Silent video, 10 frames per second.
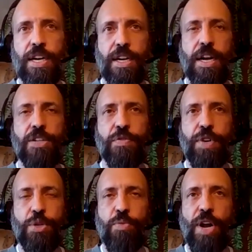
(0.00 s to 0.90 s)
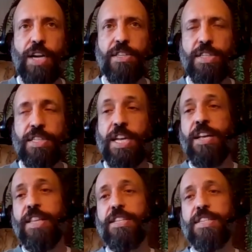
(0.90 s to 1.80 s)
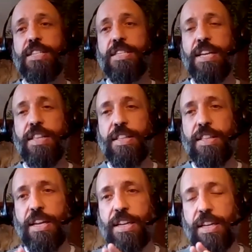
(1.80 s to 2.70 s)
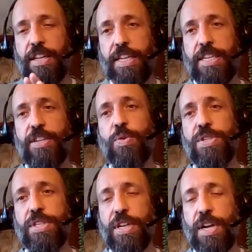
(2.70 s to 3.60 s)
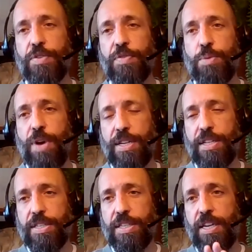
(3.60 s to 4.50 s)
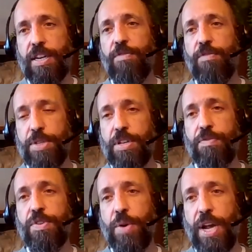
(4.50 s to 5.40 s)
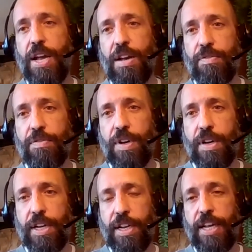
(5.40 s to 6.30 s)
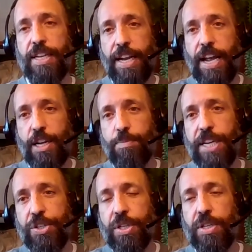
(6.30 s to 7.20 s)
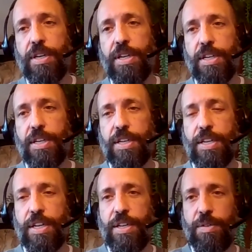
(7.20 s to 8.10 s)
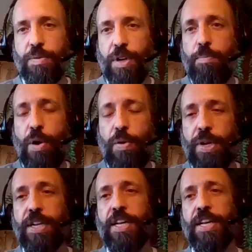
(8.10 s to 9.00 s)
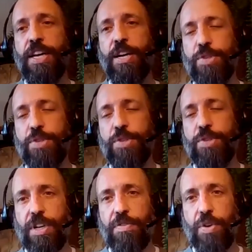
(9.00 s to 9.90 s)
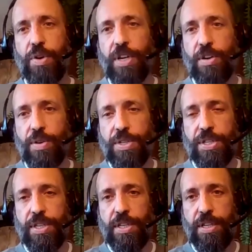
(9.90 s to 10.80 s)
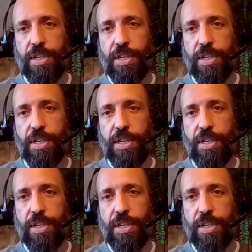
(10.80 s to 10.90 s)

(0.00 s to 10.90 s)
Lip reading: conservation practices. That isn't to say that increased conservation practices in and of themselves don't have an adaptation component. Certainly, if you're increasing